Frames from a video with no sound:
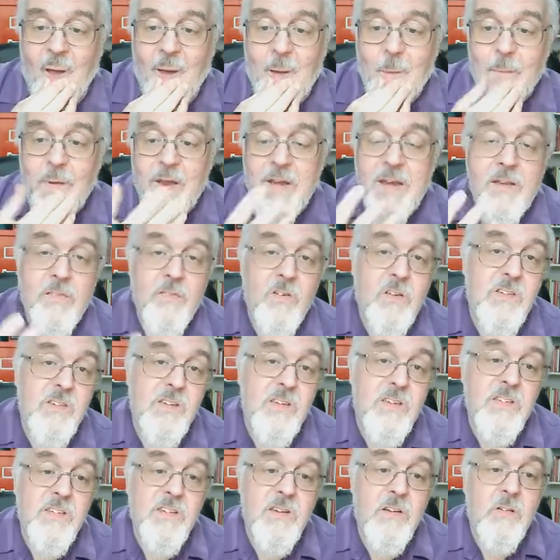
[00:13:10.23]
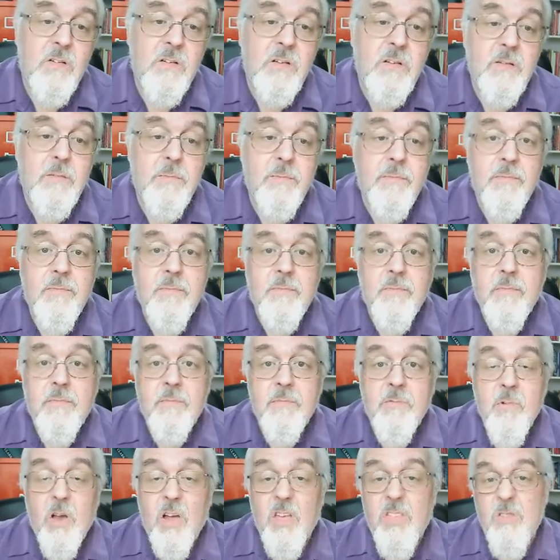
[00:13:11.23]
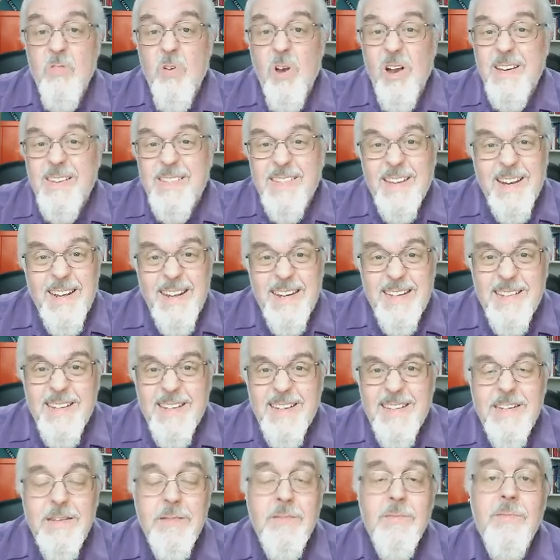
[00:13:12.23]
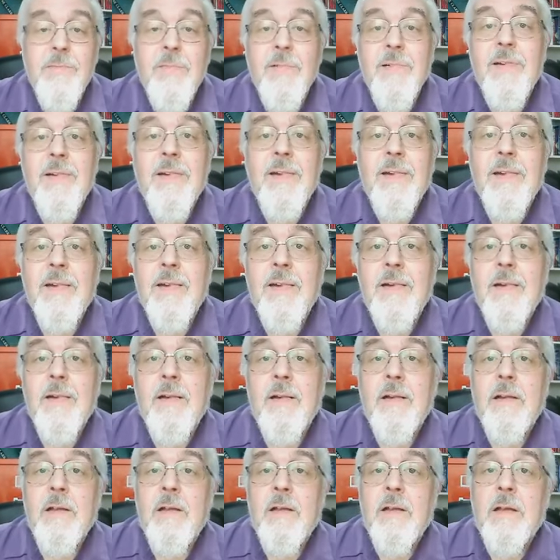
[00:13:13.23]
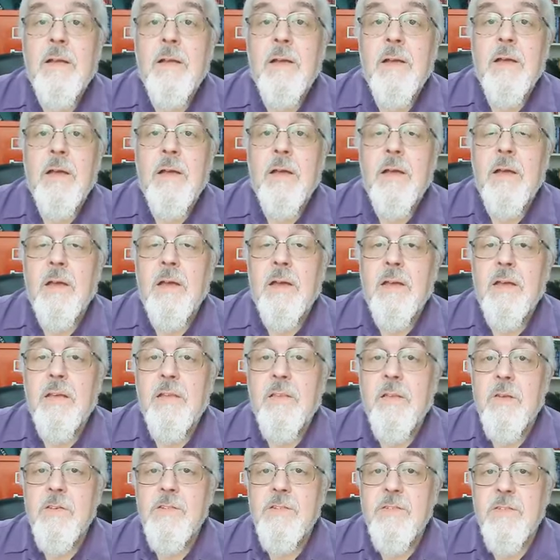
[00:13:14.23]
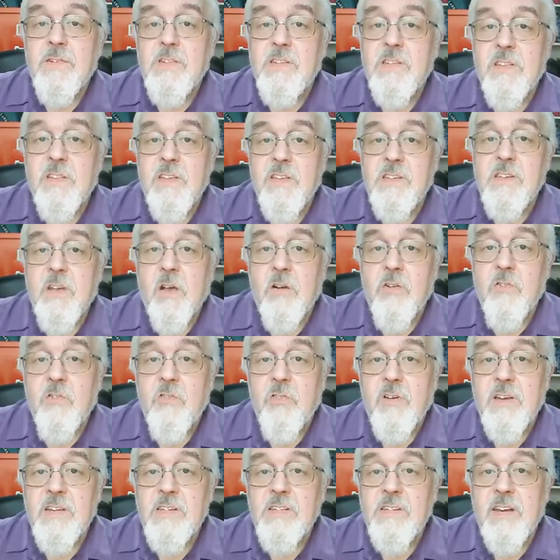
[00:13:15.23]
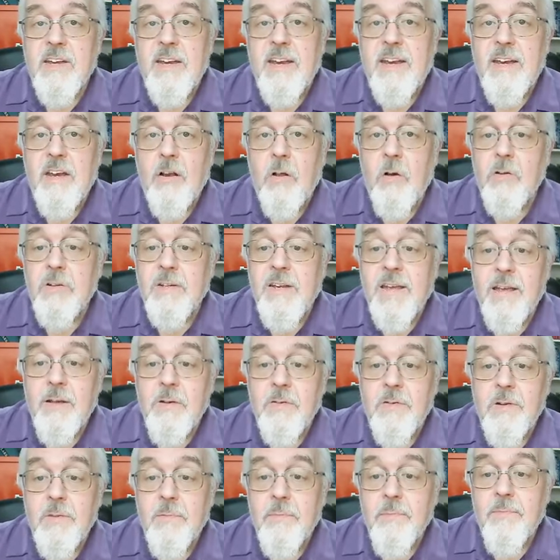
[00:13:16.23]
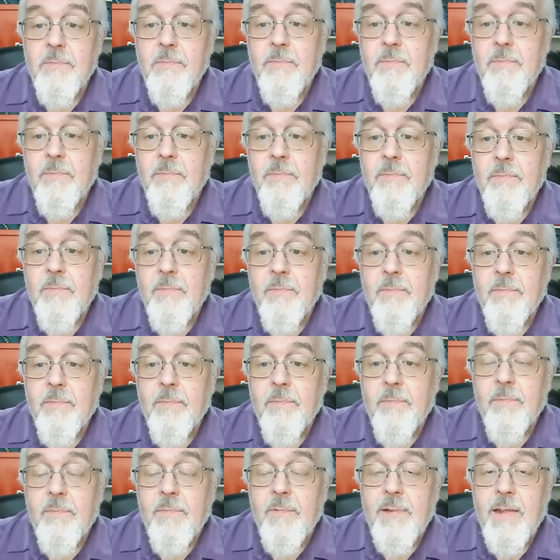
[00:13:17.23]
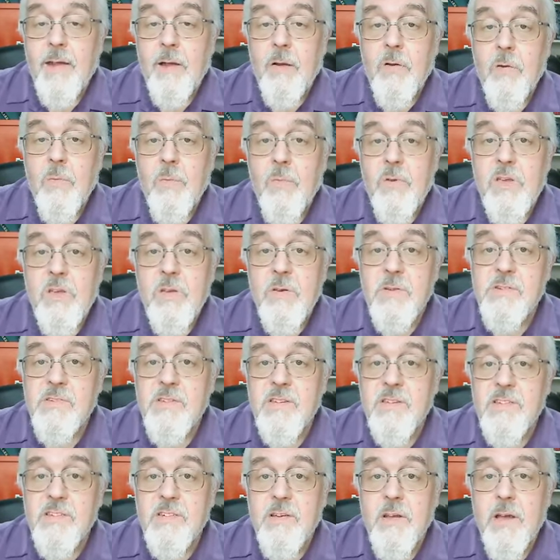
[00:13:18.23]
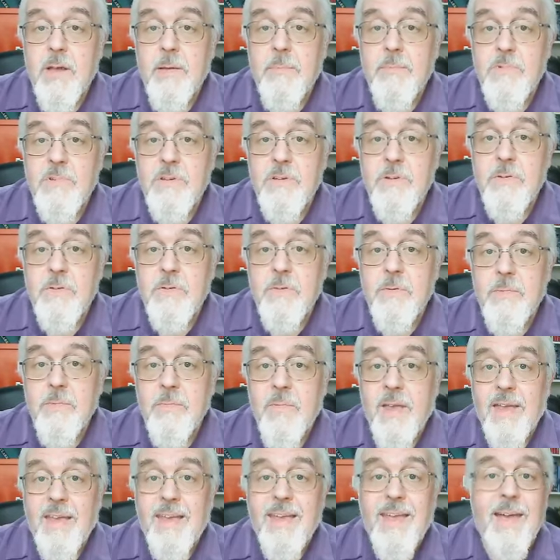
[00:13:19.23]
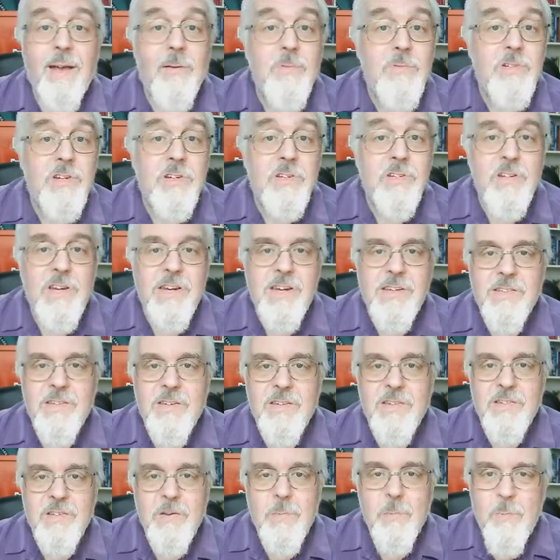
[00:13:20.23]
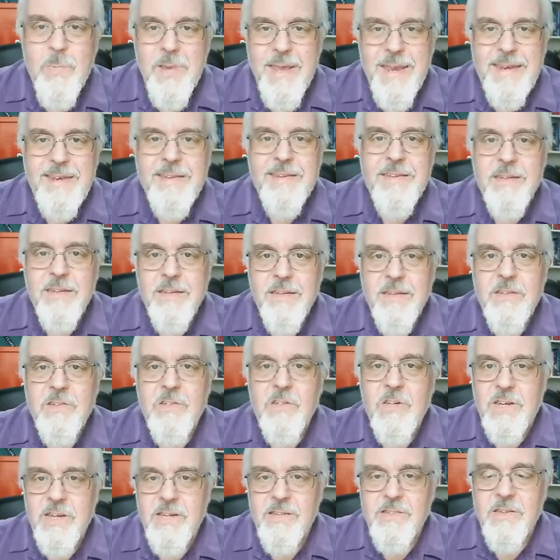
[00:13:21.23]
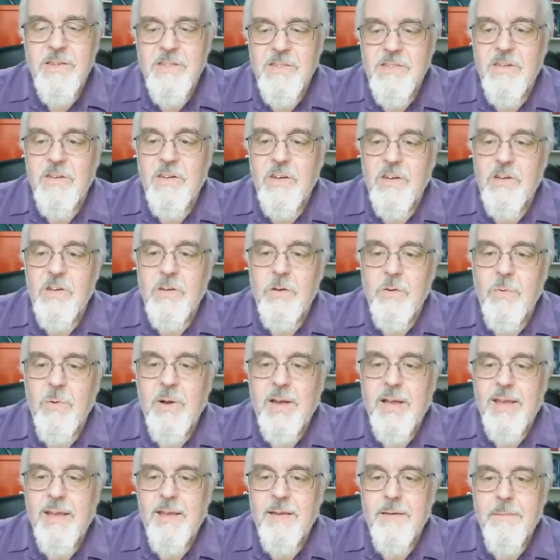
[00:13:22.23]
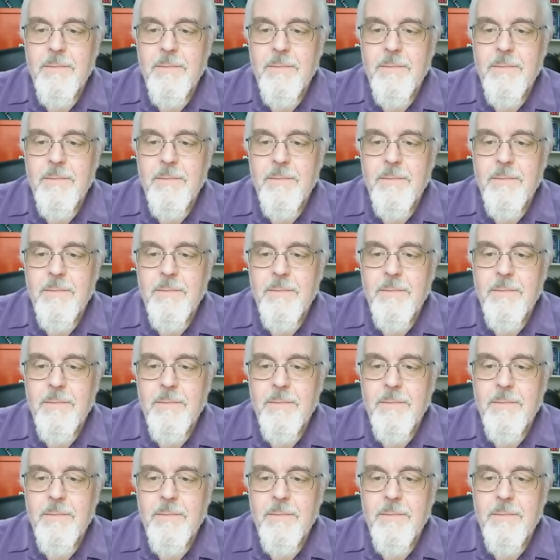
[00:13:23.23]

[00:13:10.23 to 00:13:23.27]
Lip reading: Many of us are still rather isolated. Those of us in this country are still in lockdown. How can we use this time to encounter Jesus, to meet Jesus in a new way?